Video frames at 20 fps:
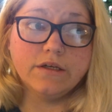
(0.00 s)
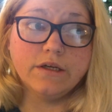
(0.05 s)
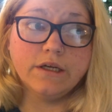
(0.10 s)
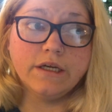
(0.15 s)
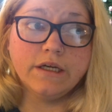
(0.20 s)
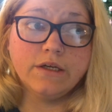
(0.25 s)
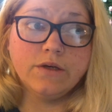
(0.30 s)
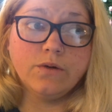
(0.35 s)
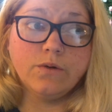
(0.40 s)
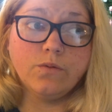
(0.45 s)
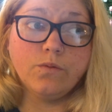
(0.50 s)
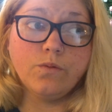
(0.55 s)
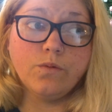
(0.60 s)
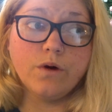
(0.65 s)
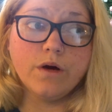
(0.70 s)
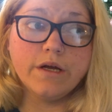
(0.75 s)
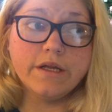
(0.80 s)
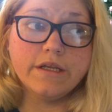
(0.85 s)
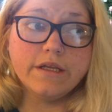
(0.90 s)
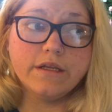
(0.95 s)
And
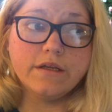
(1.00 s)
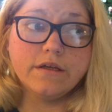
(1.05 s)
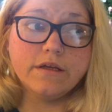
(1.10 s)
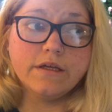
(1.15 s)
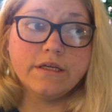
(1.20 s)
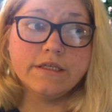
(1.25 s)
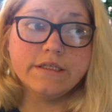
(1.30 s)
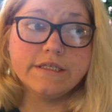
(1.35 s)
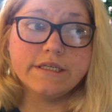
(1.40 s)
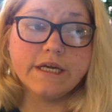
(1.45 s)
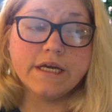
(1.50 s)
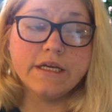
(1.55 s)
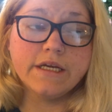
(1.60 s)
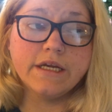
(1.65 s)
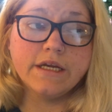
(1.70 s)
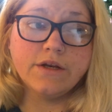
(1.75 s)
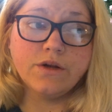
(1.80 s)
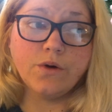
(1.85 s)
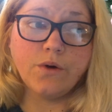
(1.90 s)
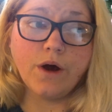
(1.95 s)
what Indiana
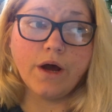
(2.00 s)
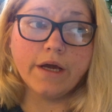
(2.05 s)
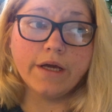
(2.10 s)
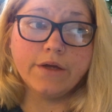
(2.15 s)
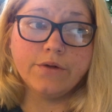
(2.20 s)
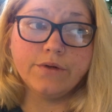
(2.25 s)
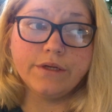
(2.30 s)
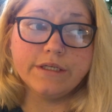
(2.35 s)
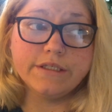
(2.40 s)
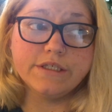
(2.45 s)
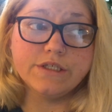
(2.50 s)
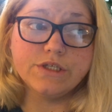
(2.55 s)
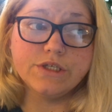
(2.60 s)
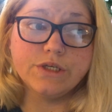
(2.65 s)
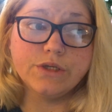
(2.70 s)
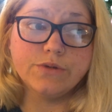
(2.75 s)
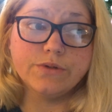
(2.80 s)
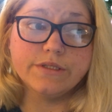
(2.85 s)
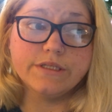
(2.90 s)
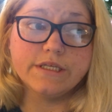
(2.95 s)
and Ohio need to
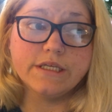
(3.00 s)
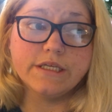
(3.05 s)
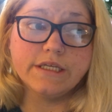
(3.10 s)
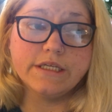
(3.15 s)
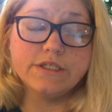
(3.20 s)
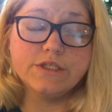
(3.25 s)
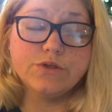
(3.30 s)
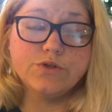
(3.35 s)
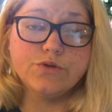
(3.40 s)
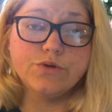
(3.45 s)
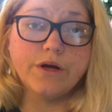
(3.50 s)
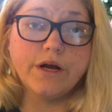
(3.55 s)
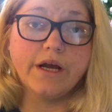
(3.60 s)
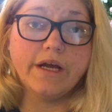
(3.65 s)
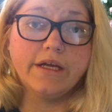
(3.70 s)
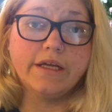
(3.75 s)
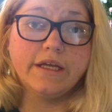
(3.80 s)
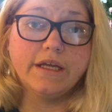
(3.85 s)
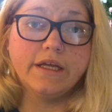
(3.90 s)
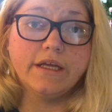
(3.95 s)
do is they need to
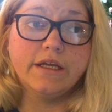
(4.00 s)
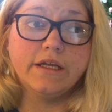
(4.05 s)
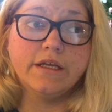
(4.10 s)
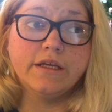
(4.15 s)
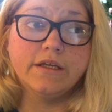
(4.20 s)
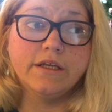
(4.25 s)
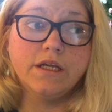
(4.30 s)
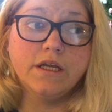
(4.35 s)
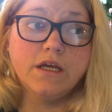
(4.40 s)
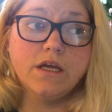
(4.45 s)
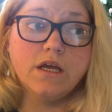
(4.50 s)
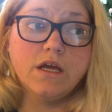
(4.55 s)
try and